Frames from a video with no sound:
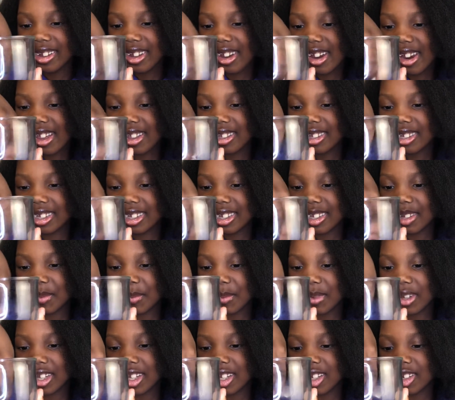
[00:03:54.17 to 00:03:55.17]
Just to
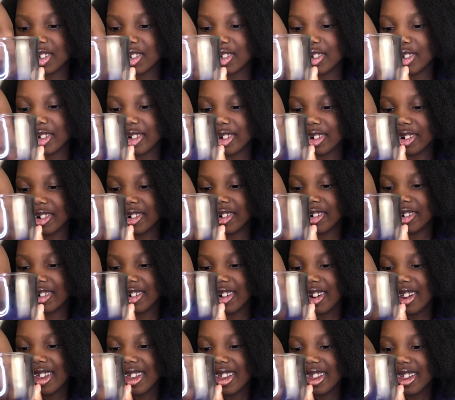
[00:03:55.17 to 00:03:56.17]
make sure
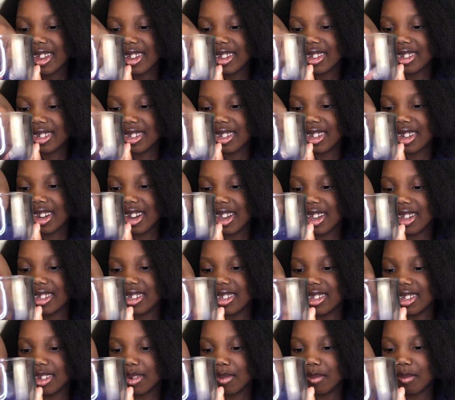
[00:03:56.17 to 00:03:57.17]
it's
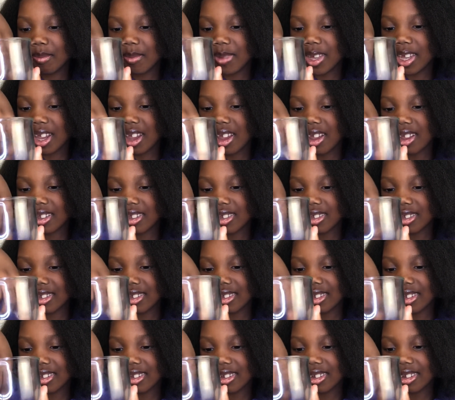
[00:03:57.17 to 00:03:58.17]
nice and
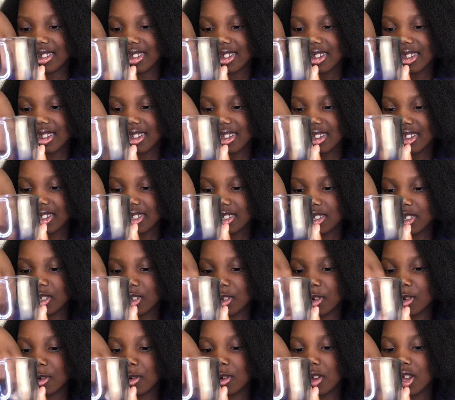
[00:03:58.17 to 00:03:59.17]
mixed. So
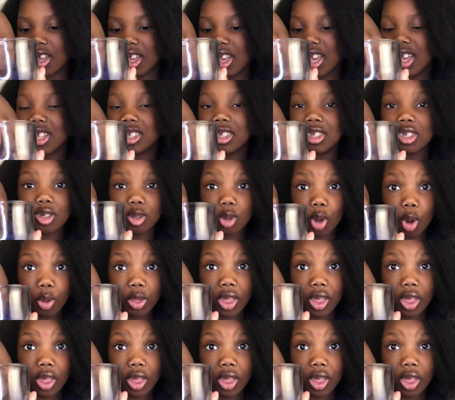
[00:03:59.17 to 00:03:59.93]
it's so